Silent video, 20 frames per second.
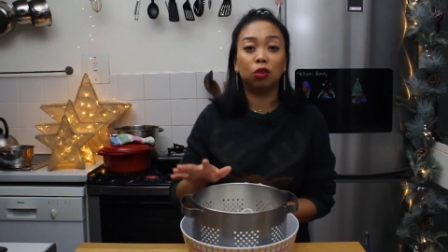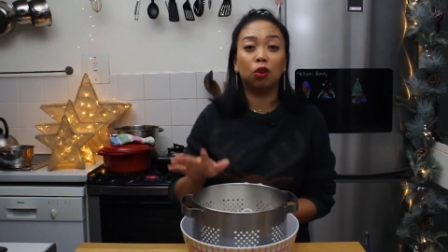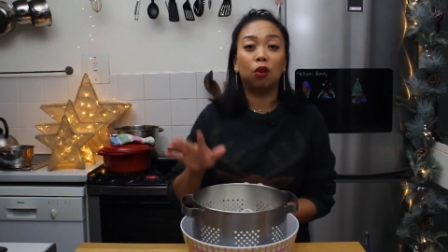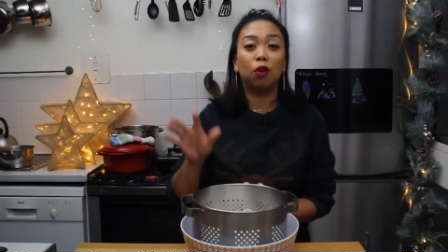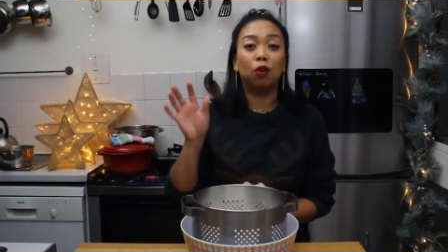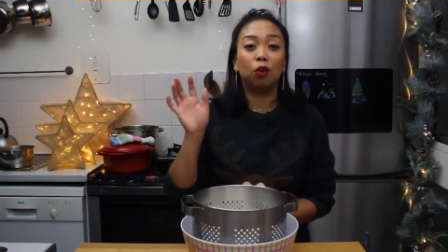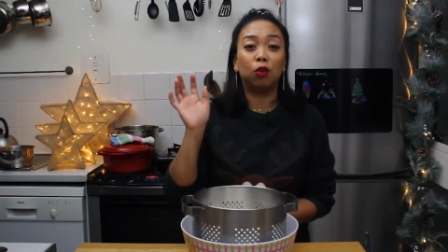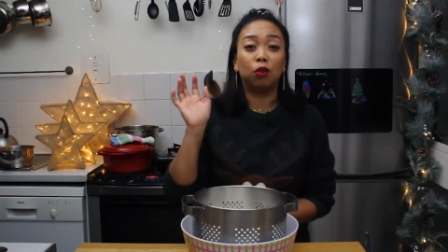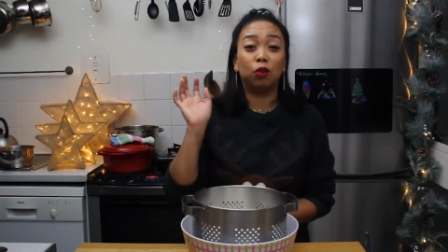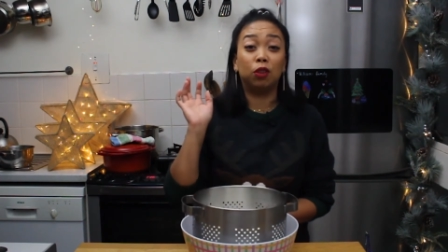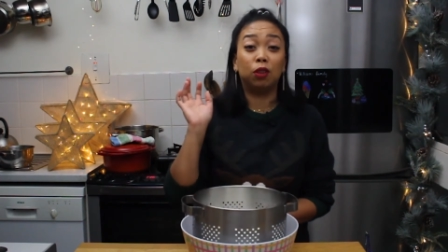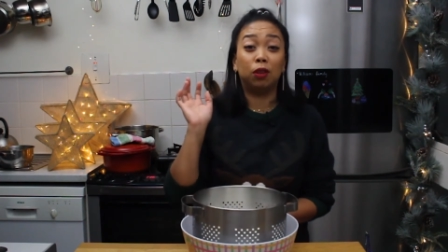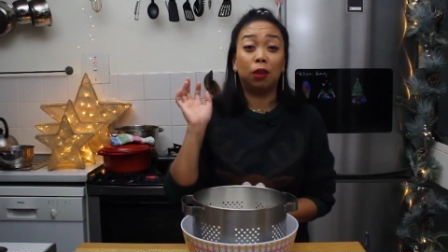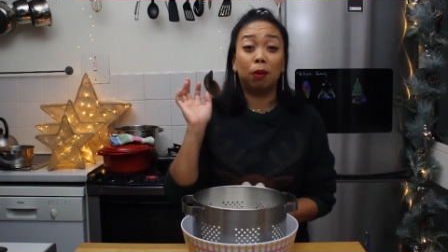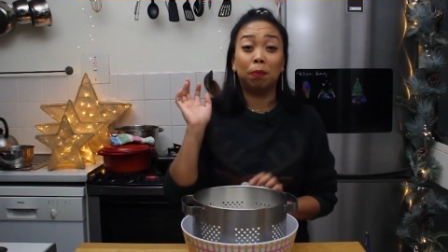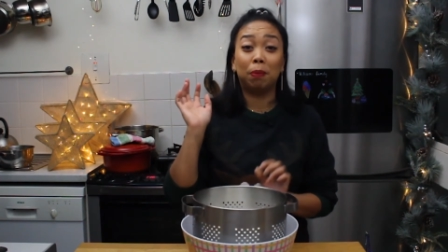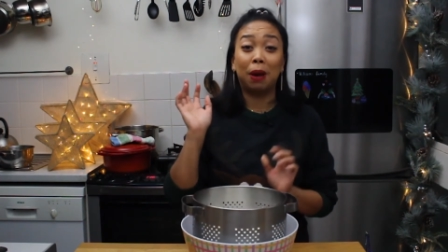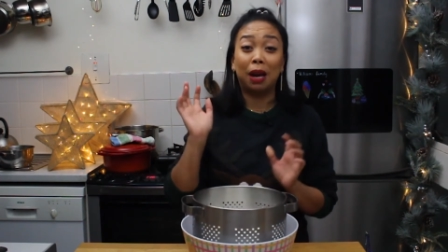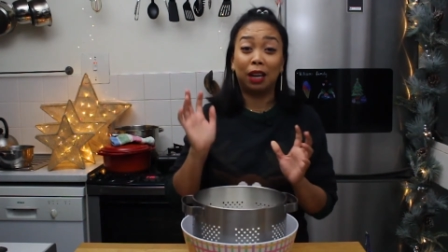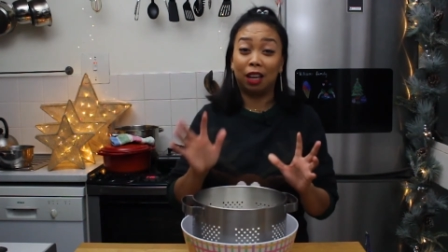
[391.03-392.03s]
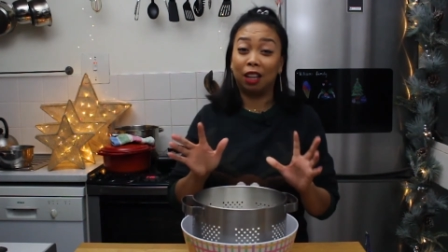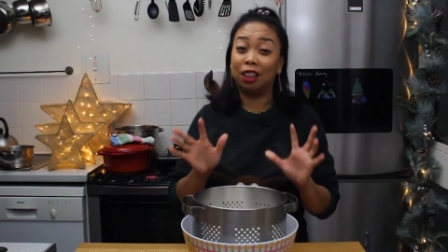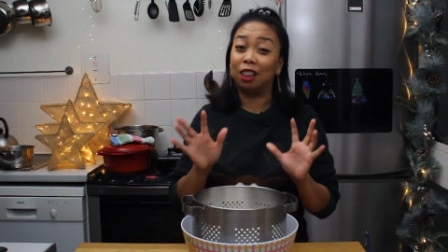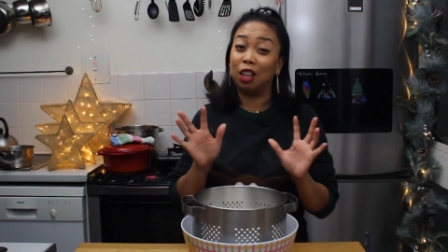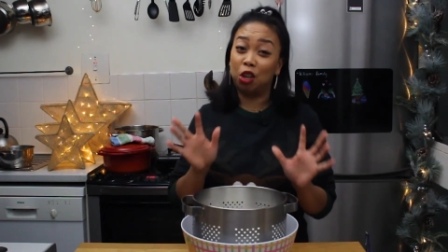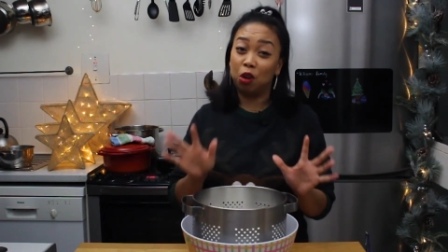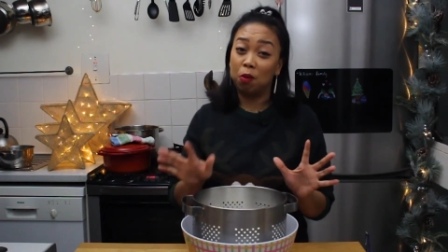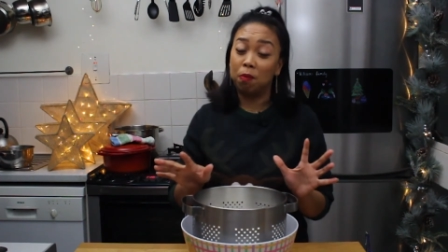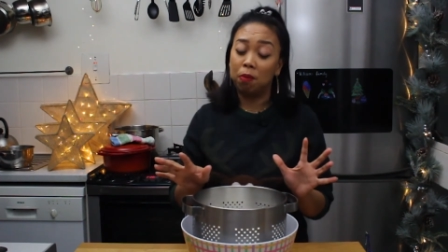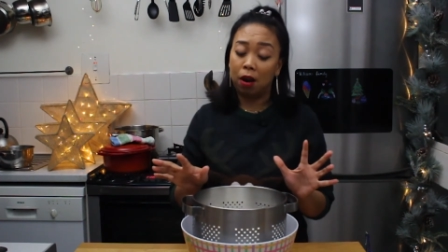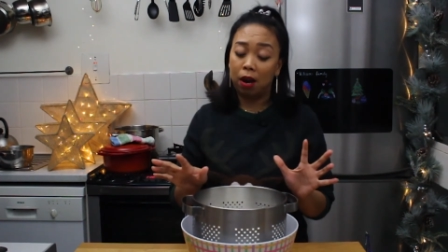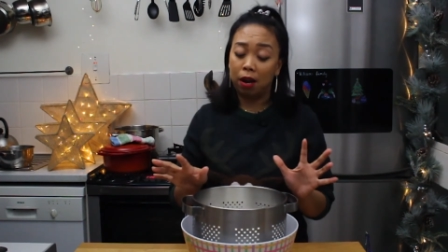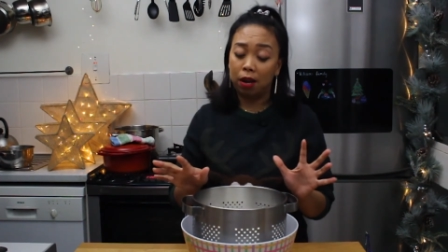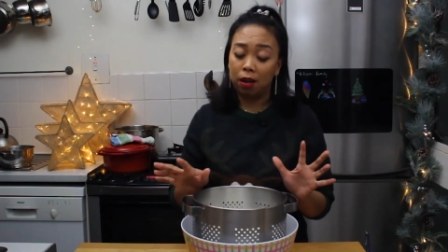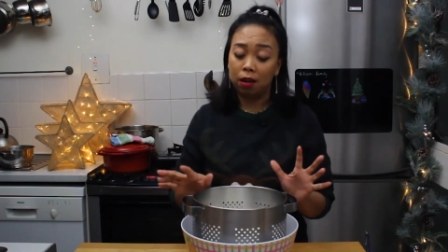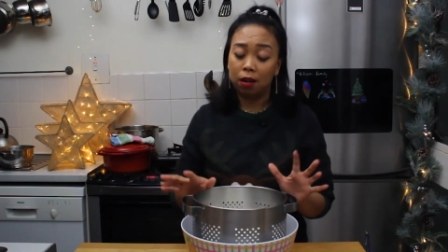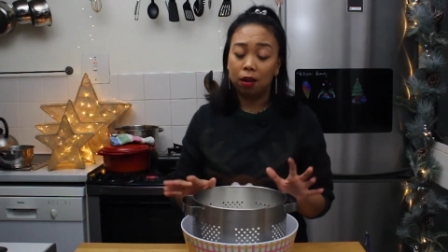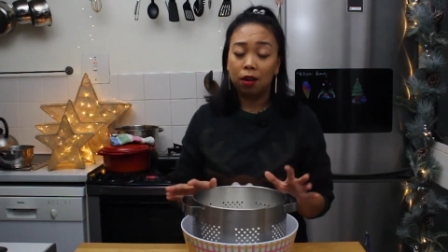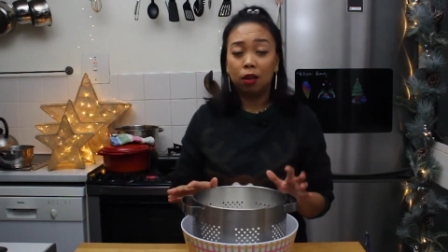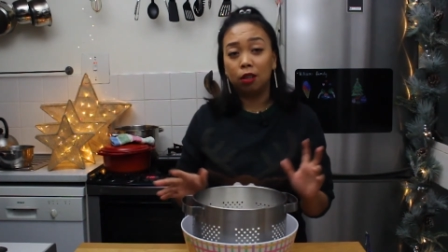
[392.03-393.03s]
on the packet that you buy,
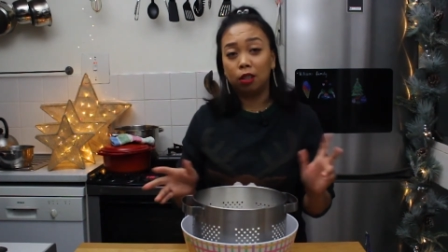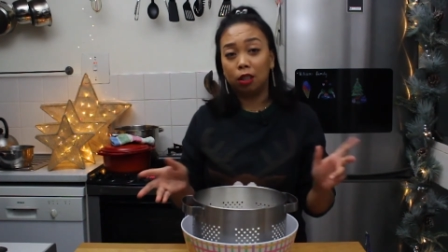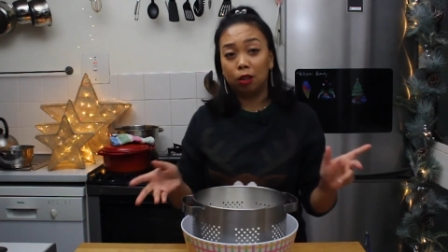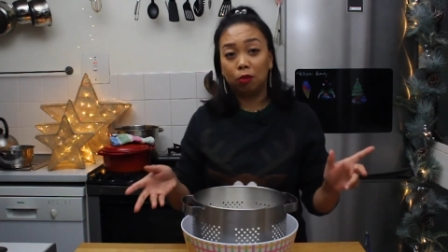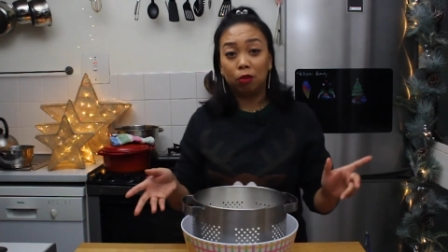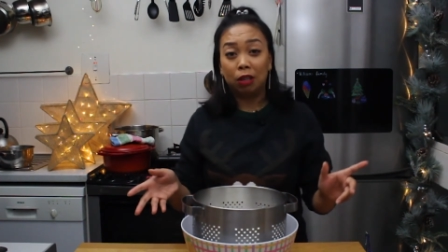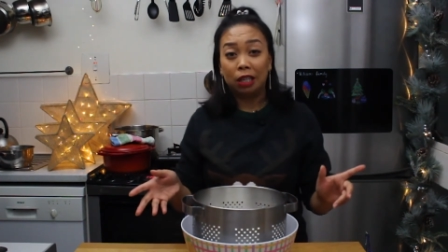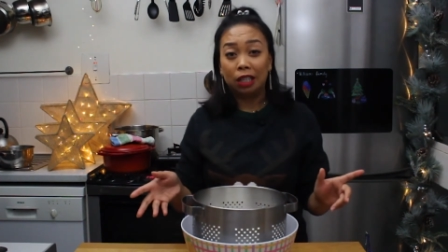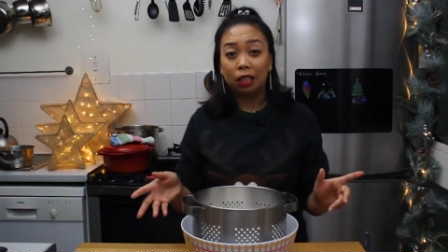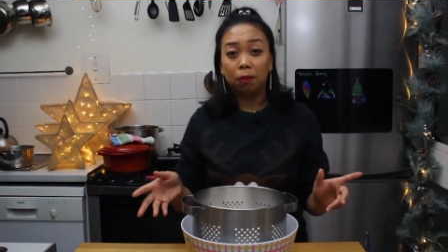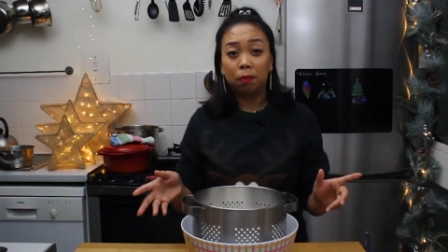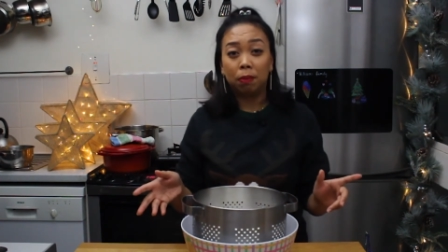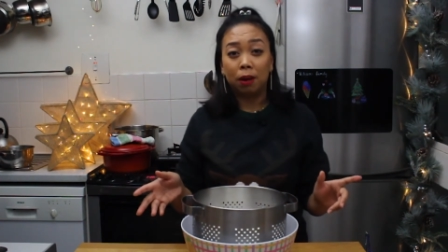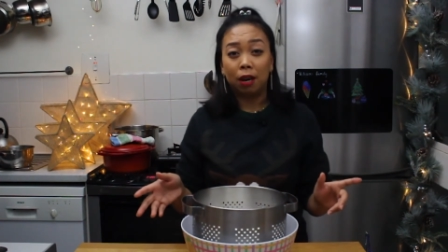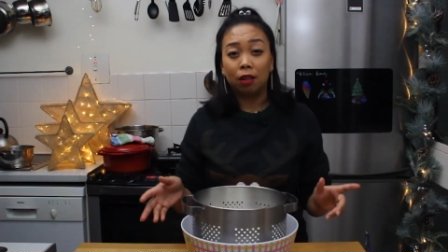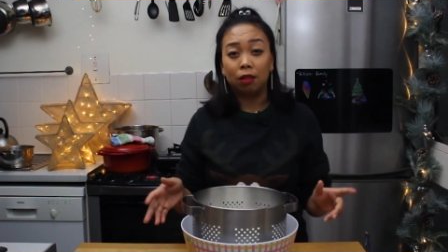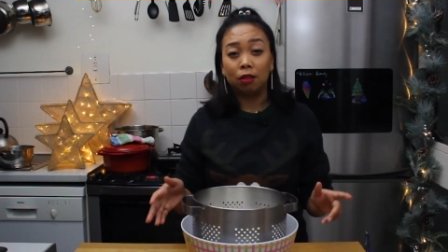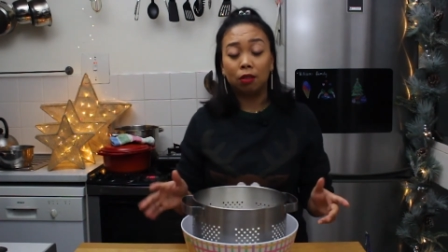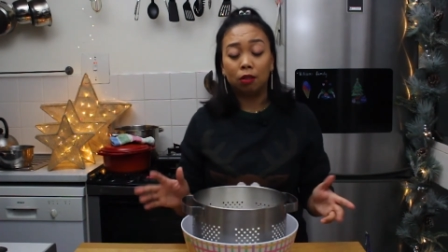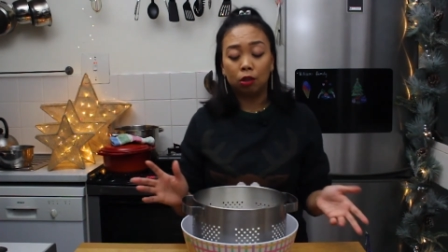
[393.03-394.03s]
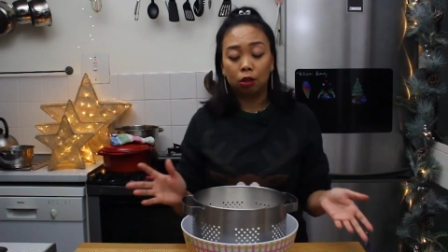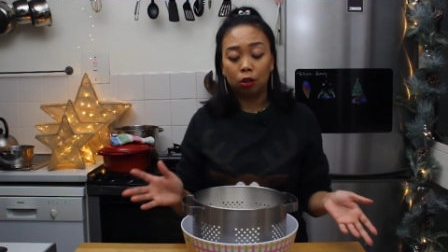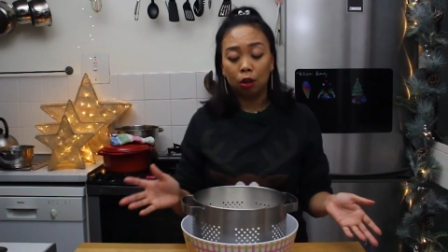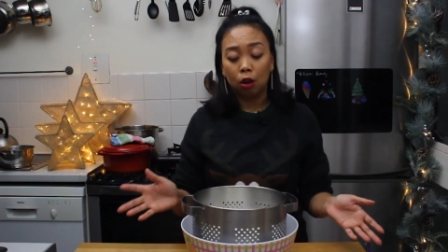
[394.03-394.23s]
because it really depends